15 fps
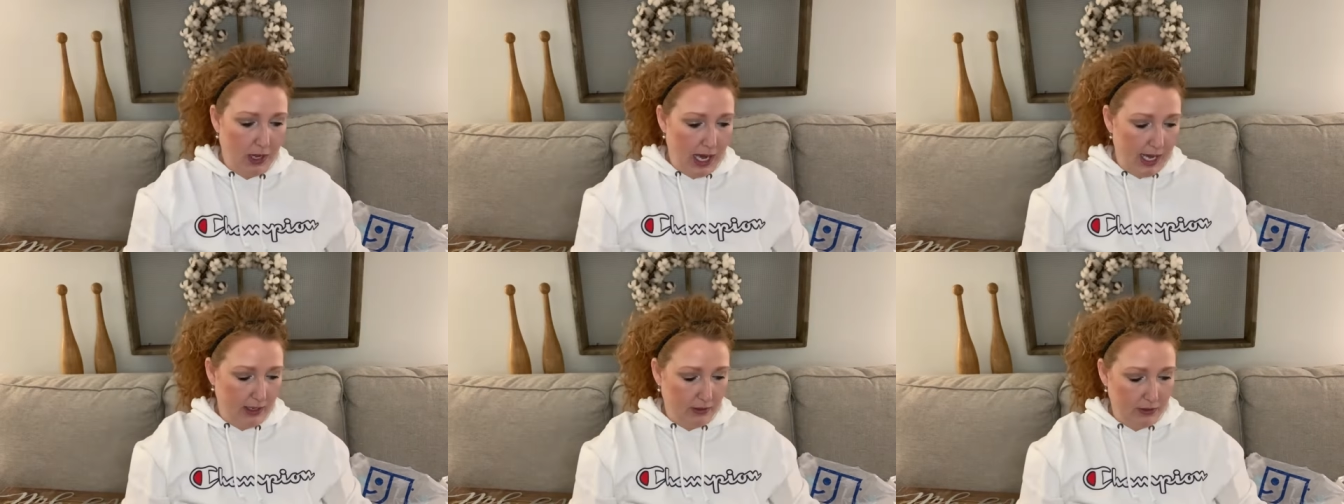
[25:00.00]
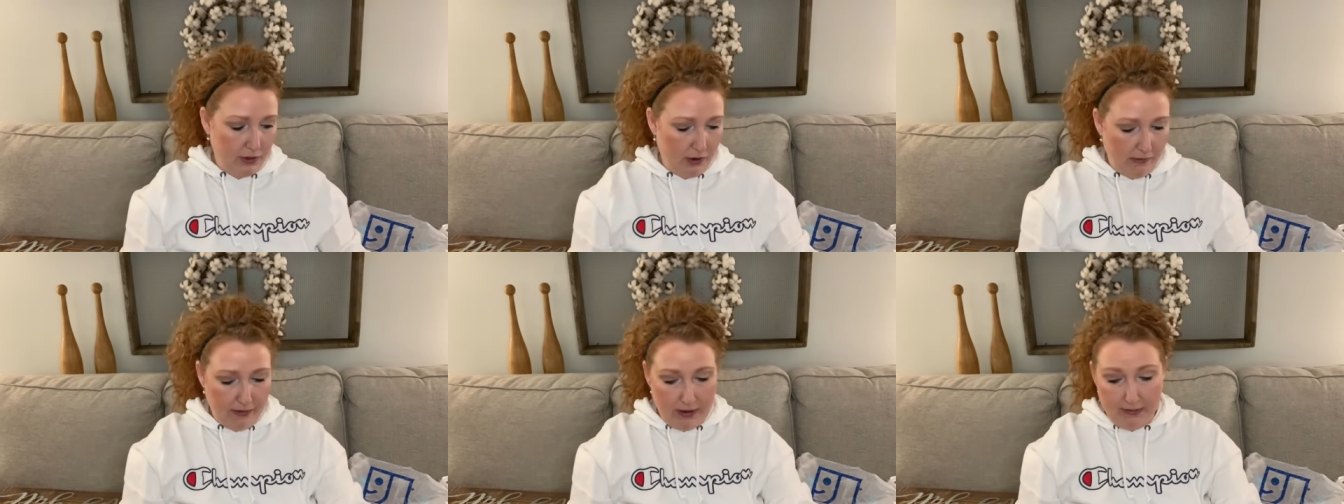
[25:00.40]
I don't
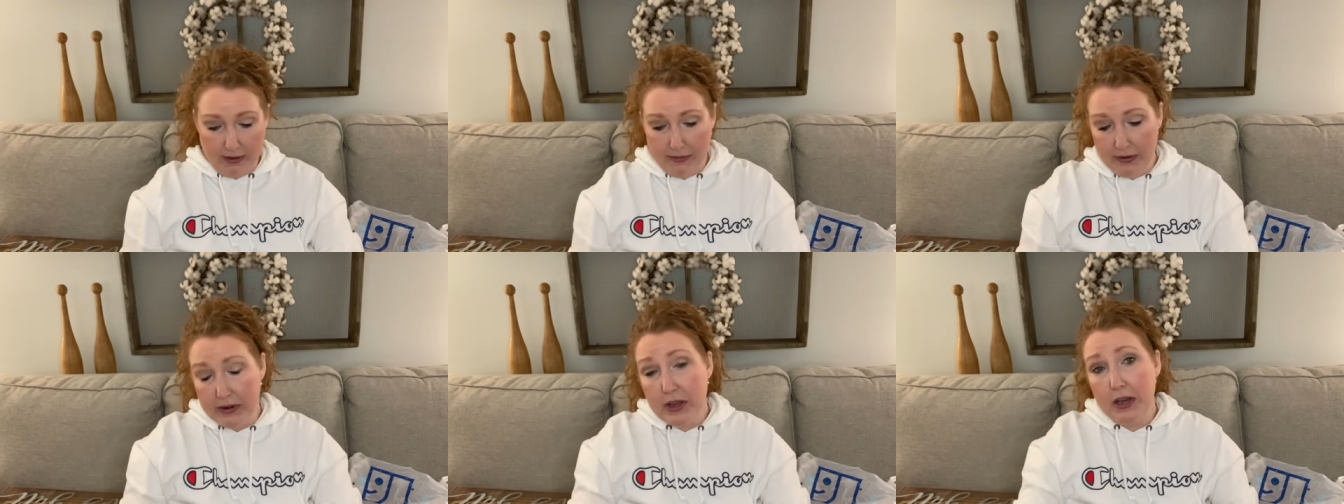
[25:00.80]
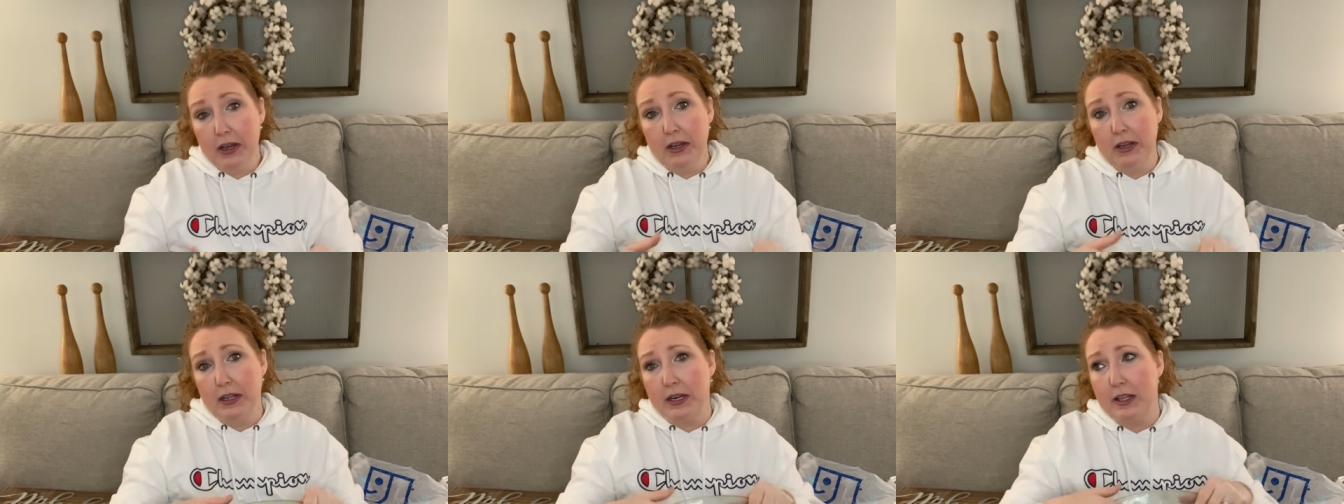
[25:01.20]
know if I've ever
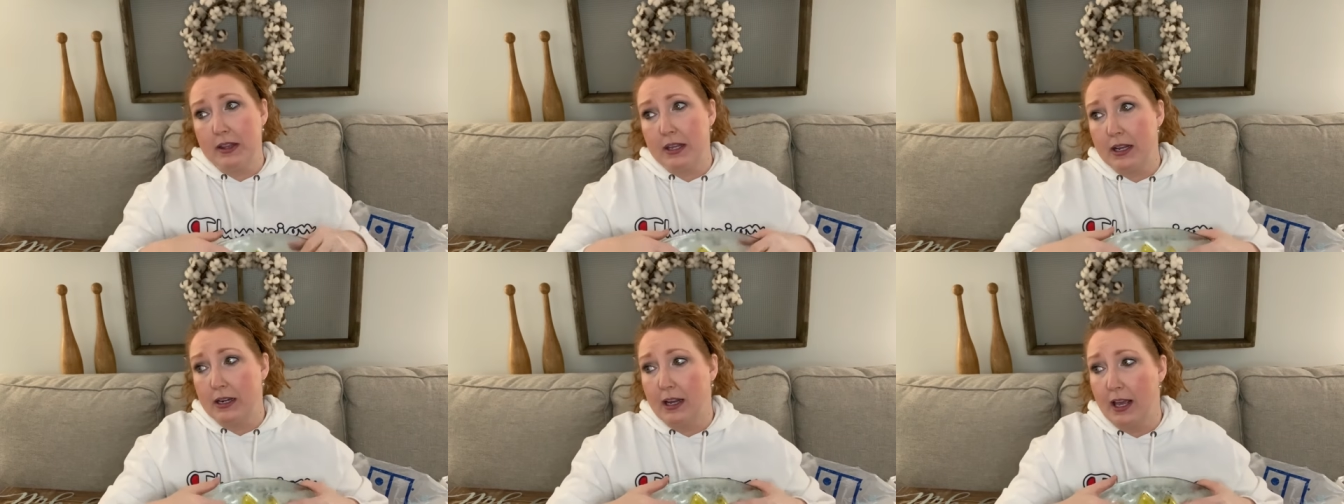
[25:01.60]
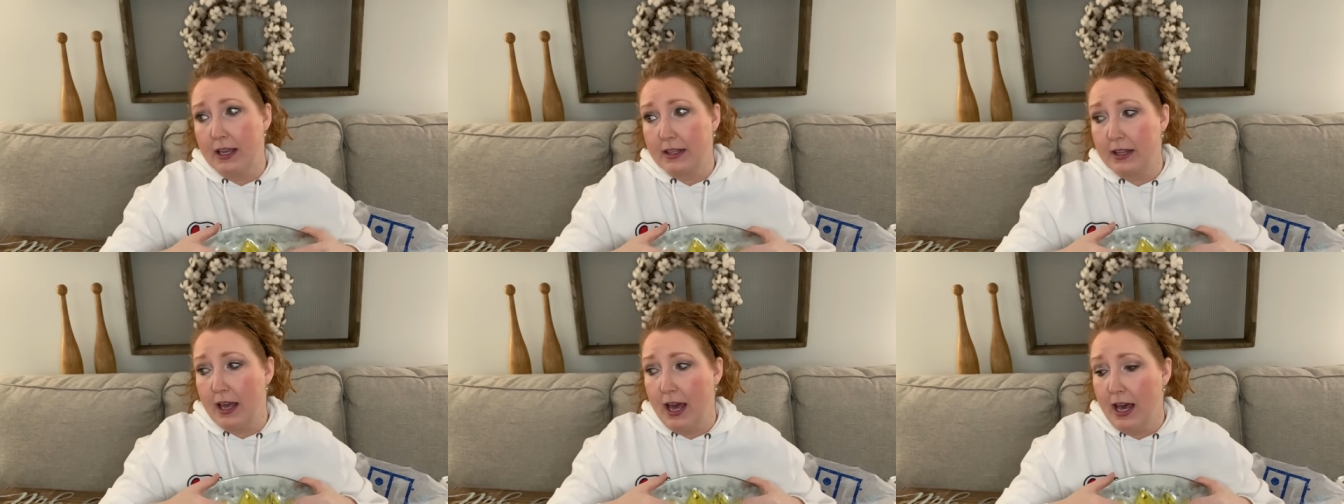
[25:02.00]
done anything
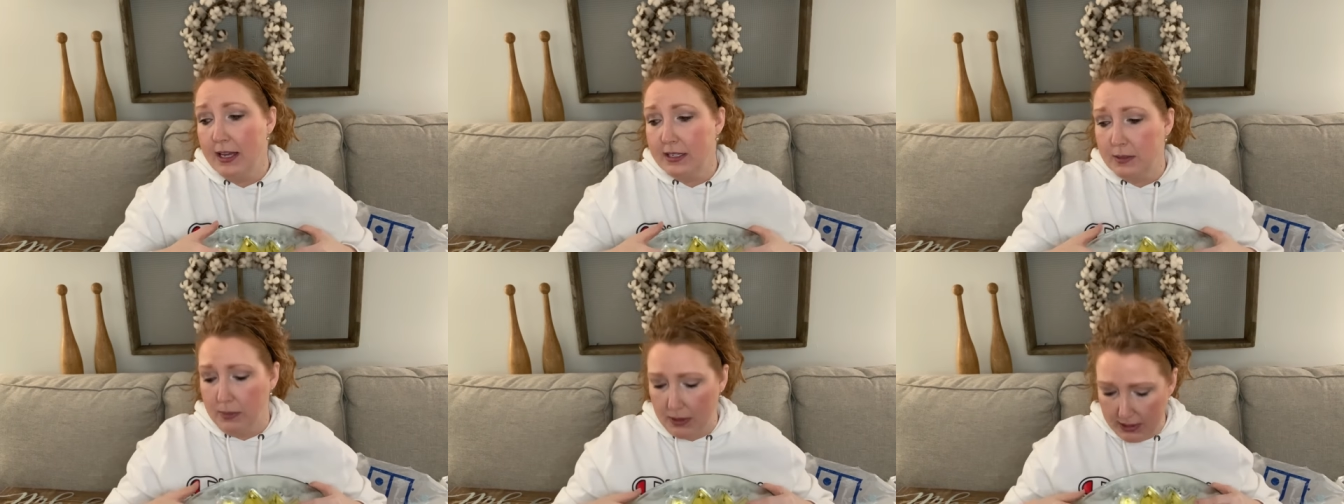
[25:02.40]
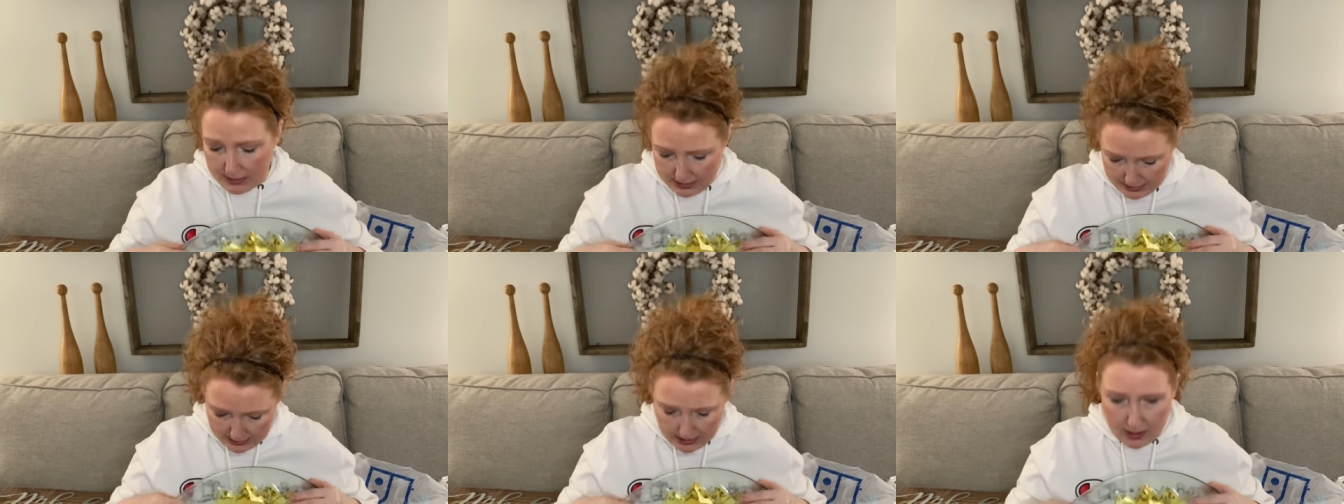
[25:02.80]
like that,
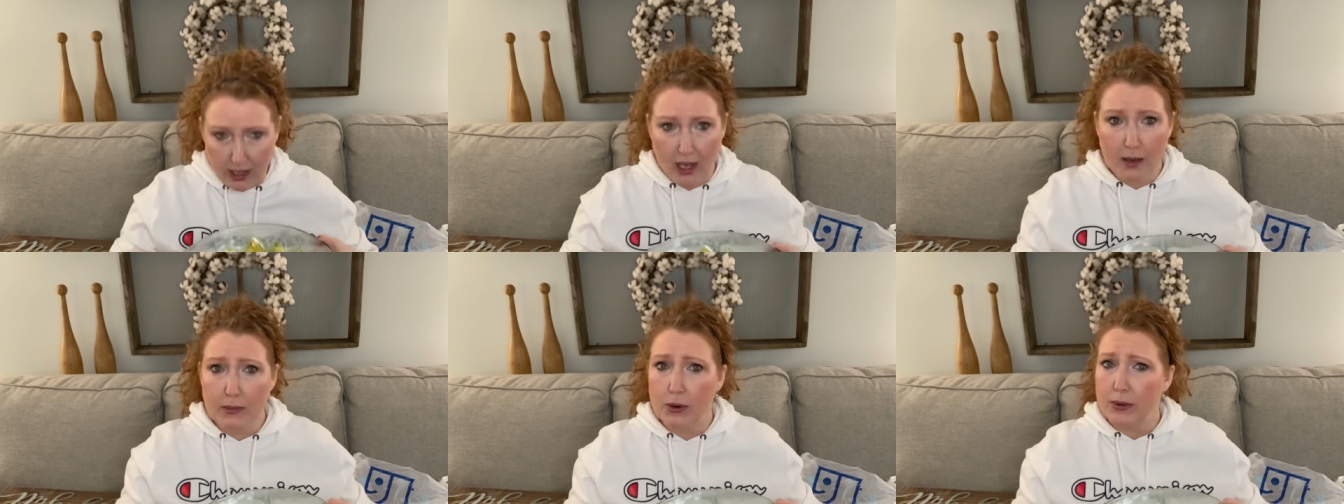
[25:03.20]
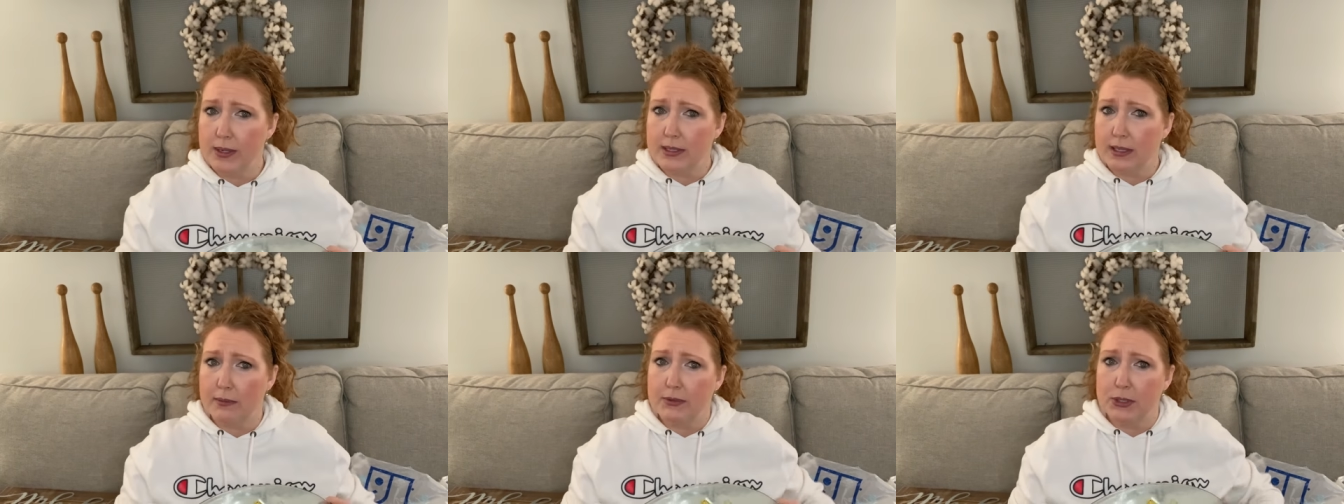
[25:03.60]
but I'm
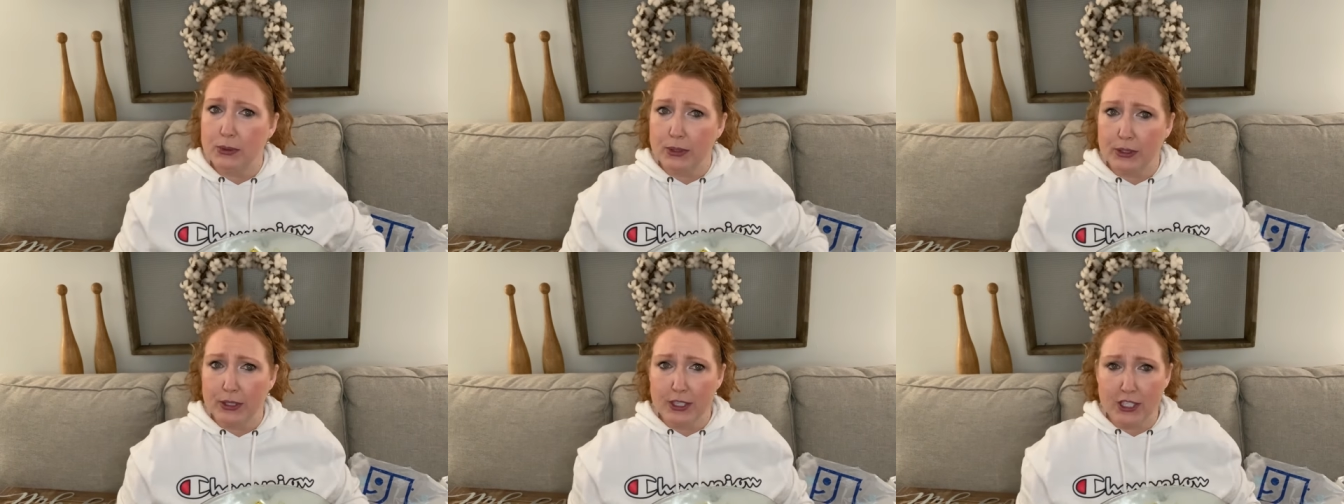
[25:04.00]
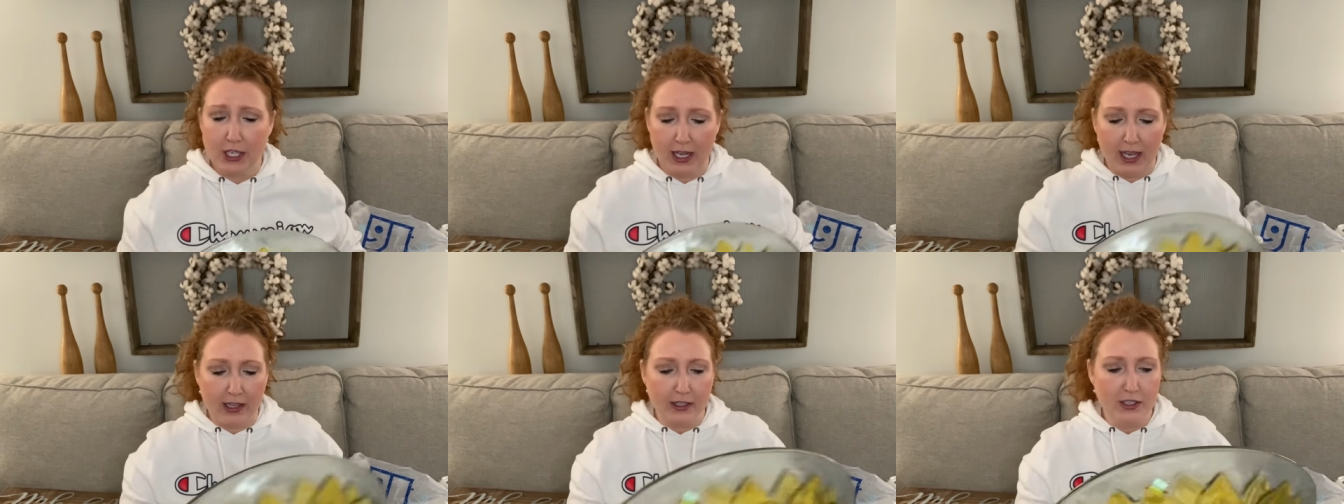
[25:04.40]
always up to a good
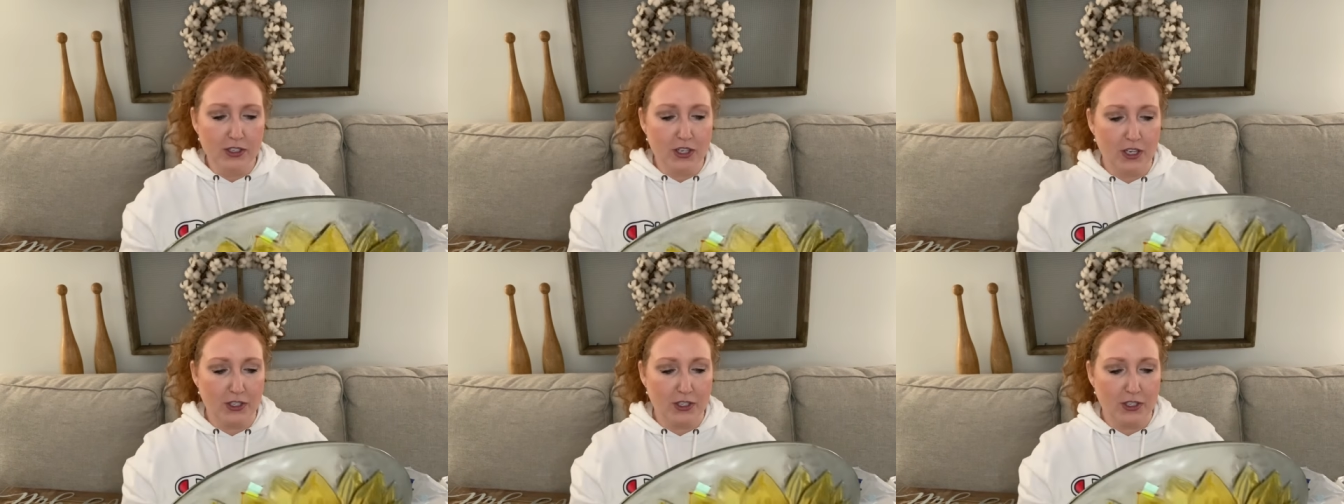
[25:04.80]
challenge.